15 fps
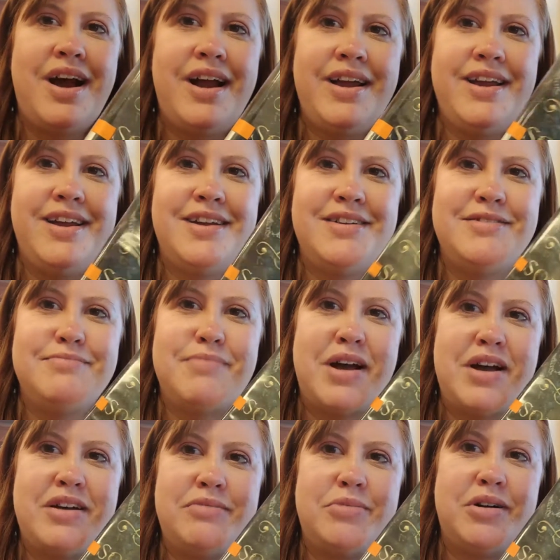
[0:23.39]
I
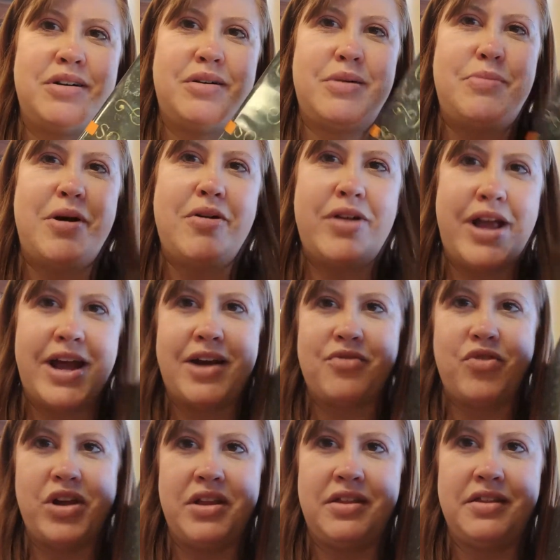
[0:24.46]
am um, about
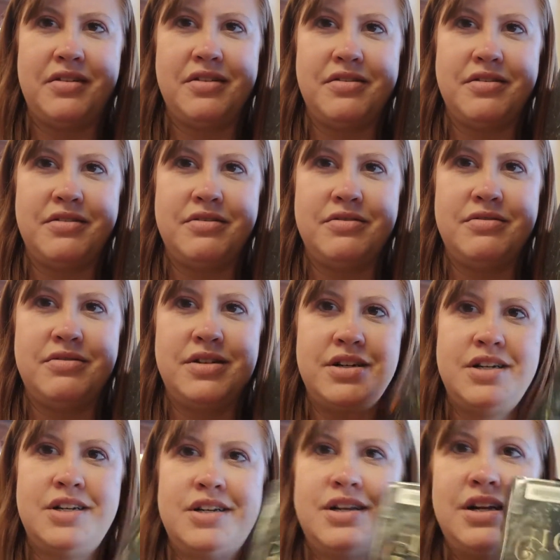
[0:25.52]
halfway through